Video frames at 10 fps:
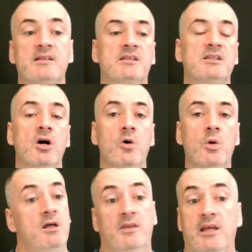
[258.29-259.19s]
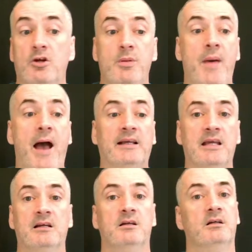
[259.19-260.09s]
So they could be
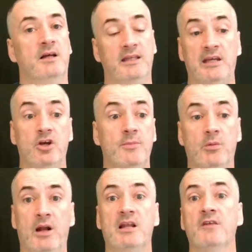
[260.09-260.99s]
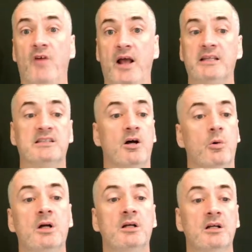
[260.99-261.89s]
packing and they could be ready to fight.
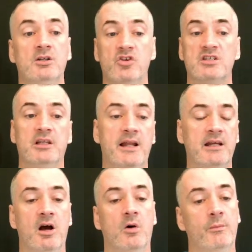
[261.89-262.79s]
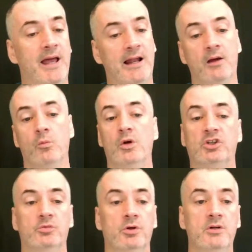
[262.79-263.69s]
So just let it go, man. I
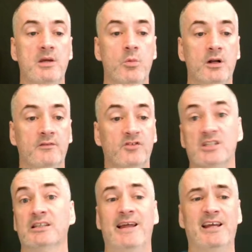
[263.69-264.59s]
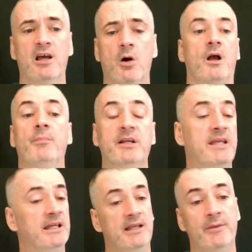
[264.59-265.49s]
wish Rudy would have just let it go. But
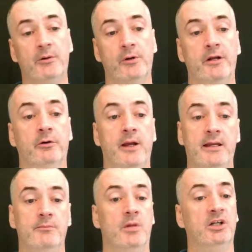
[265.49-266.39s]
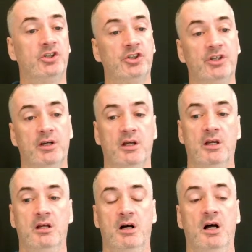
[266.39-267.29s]
again, let me reiterate much
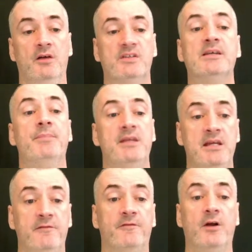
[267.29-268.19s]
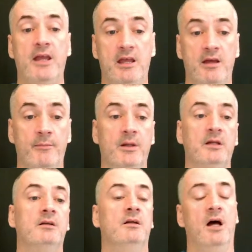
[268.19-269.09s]
sympathy for him.
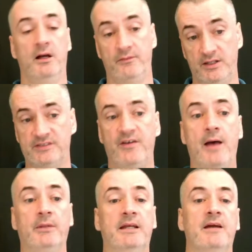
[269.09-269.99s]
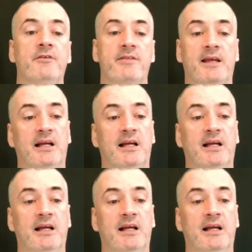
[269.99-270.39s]
His family and everything.